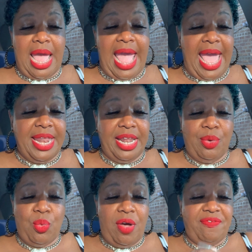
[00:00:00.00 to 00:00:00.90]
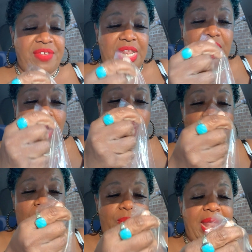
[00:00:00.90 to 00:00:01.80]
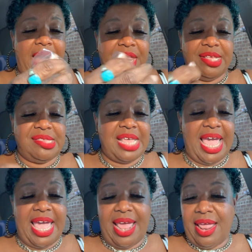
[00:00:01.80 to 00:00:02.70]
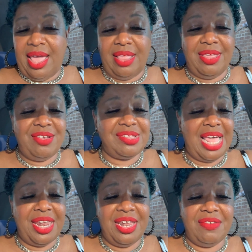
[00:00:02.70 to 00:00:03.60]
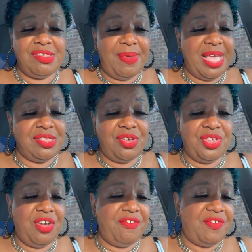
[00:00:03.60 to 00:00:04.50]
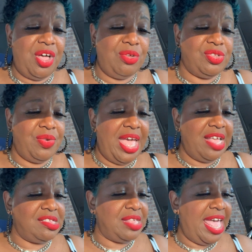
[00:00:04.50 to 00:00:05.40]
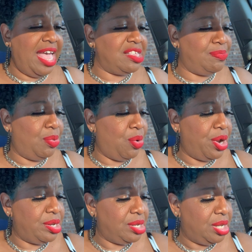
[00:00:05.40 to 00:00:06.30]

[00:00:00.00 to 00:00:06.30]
added in one video without it saying, there's not enough space on your phone to ex export.